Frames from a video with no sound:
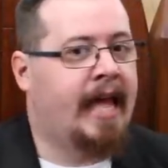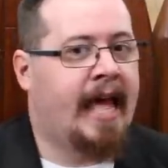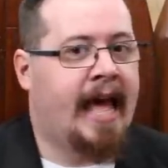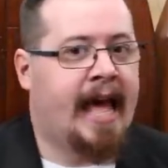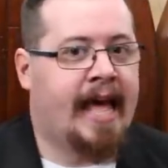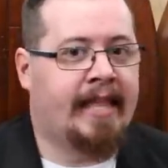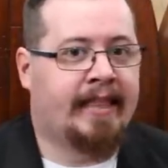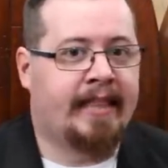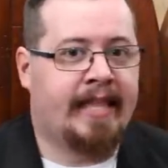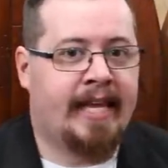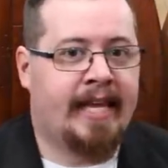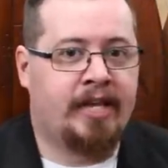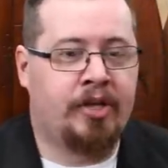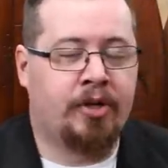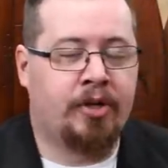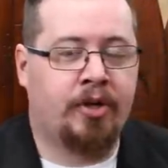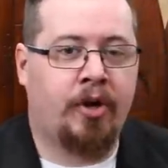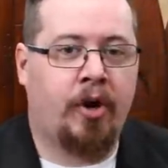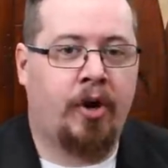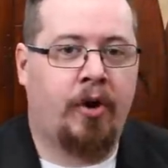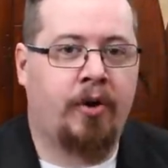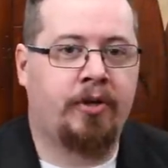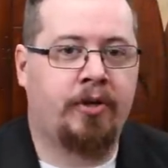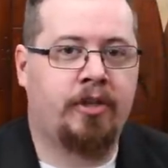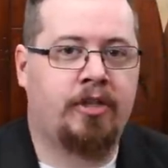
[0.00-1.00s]
And then you're
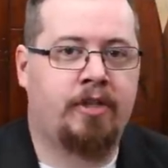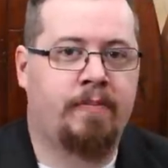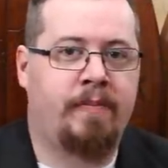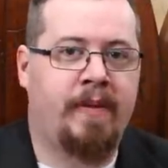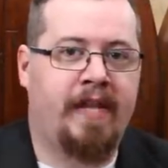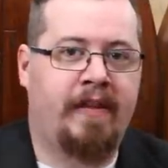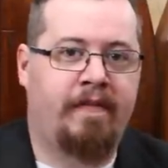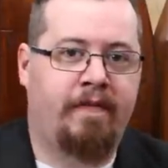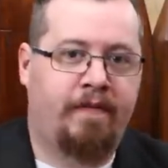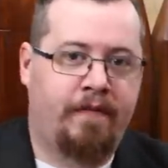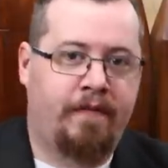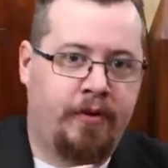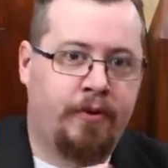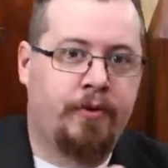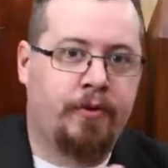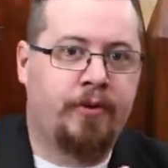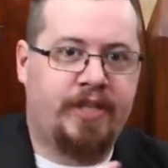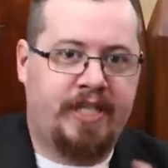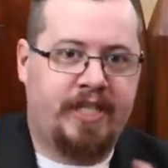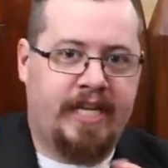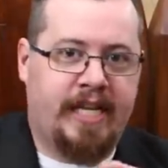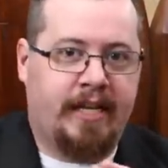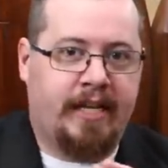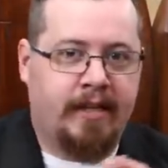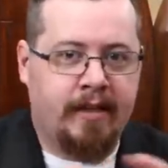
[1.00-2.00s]
going to be
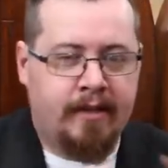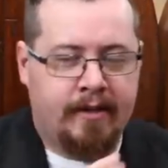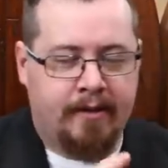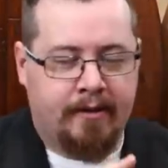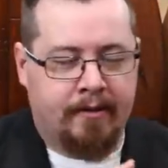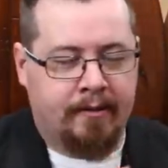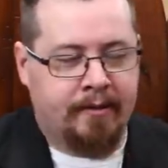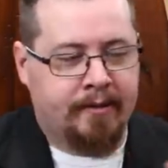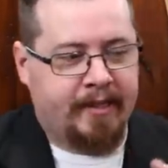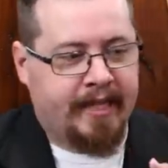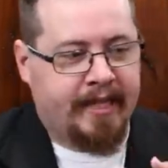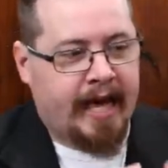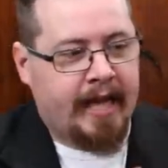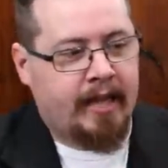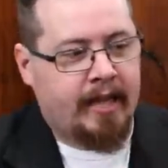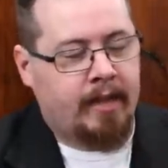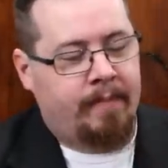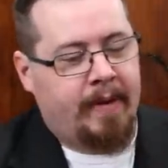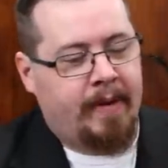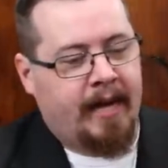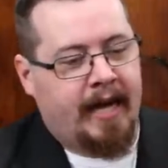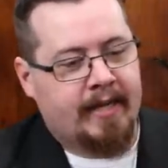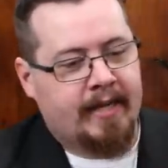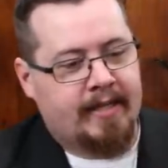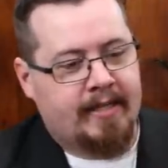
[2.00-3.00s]
fusing all the other
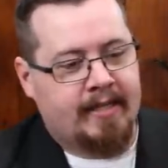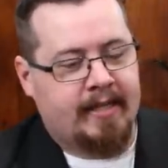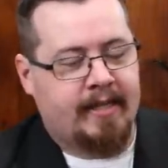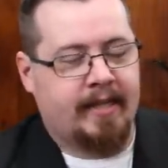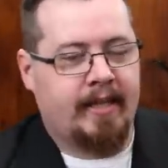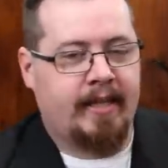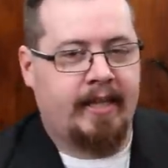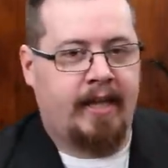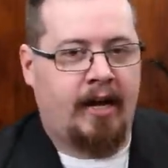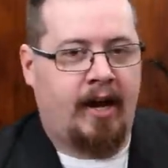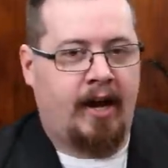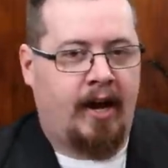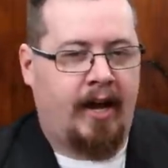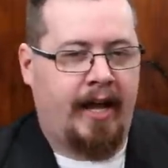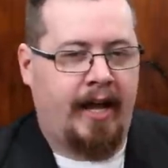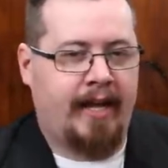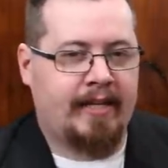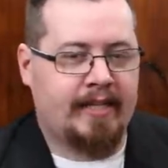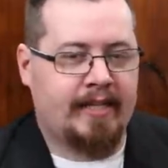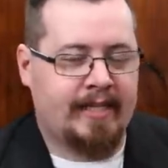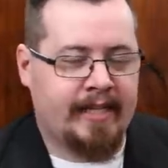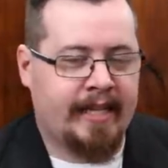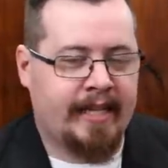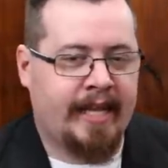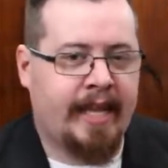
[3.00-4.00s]
parts of the
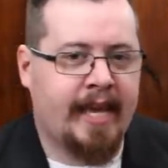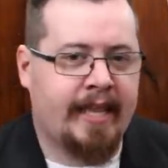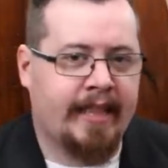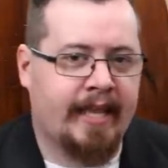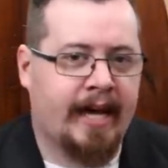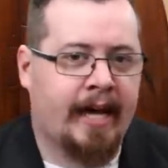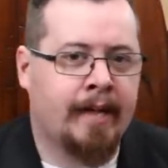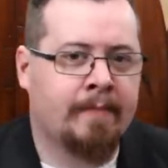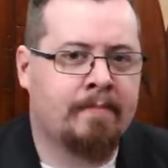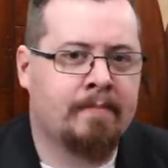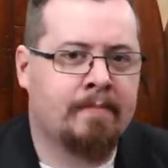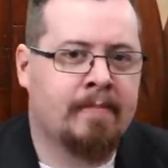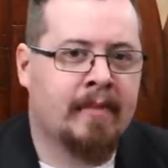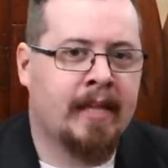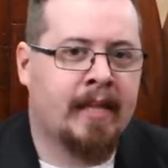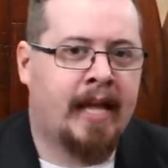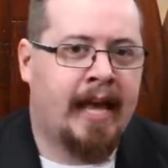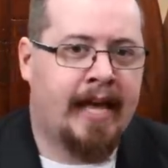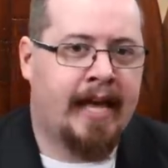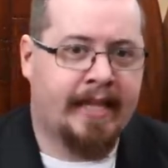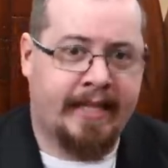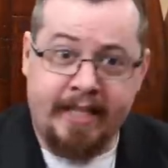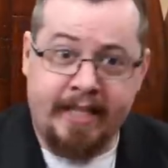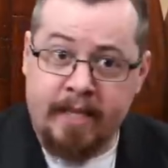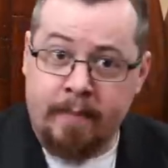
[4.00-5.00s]
iron together,
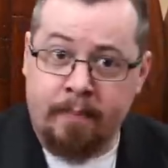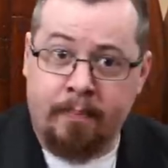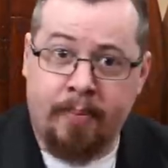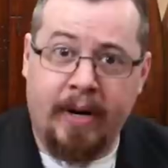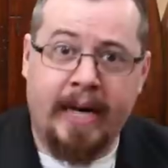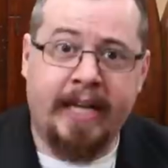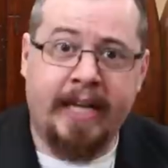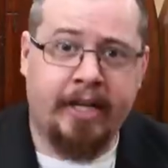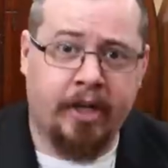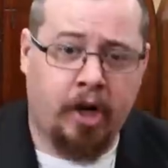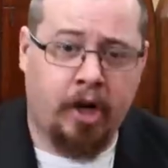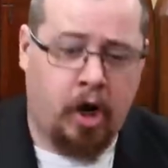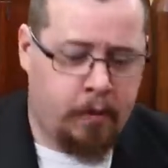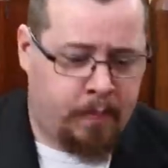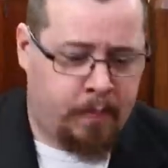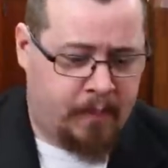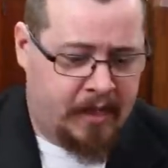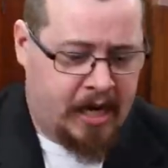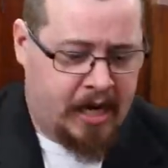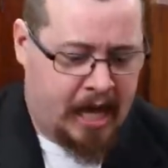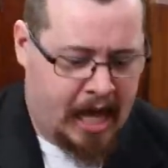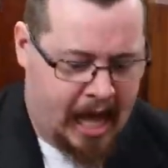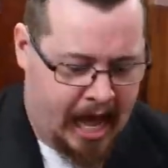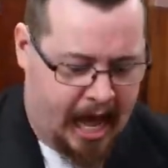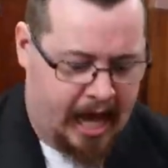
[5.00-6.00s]
and then you break it
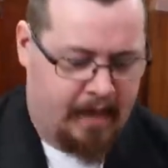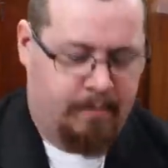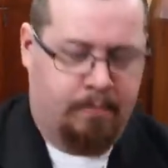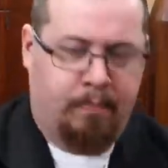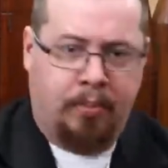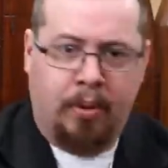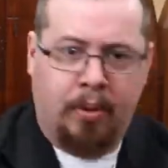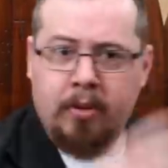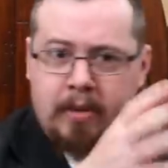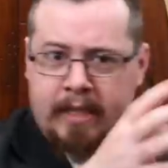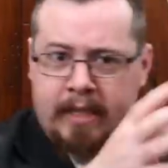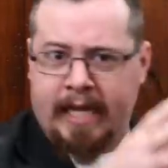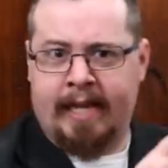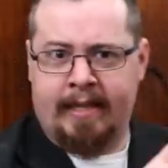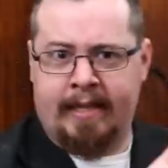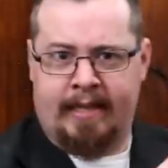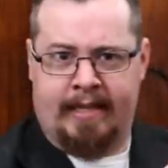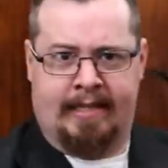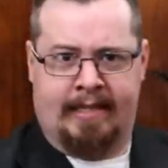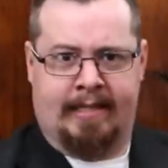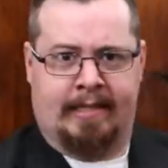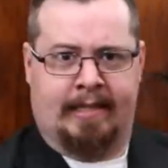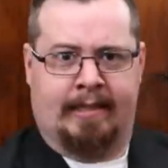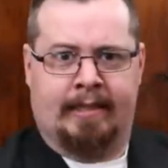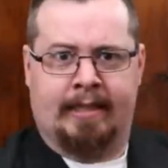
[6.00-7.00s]
open and pull out
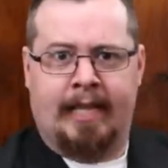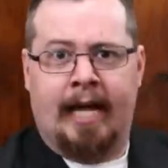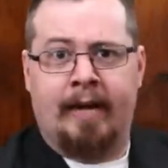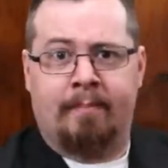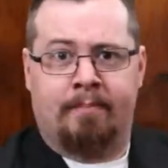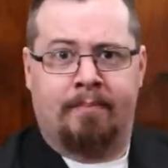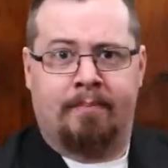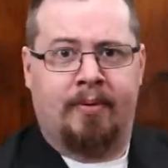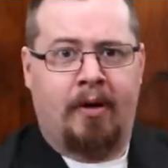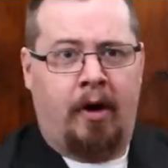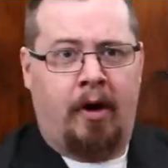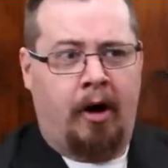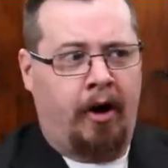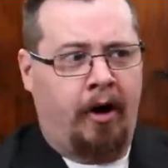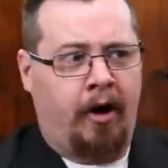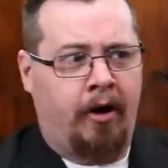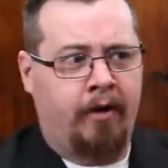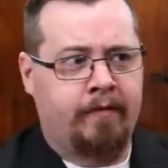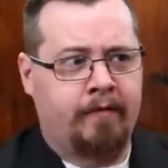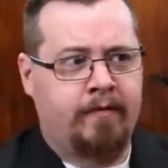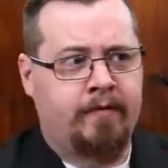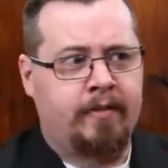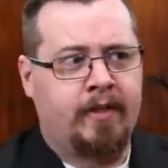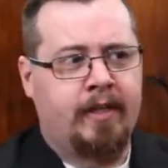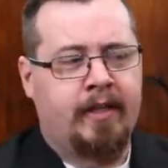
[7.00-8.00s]
this lump
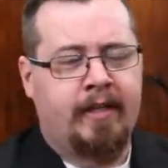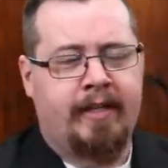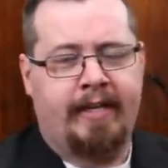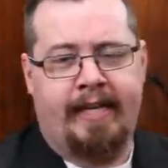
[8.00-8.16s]
of...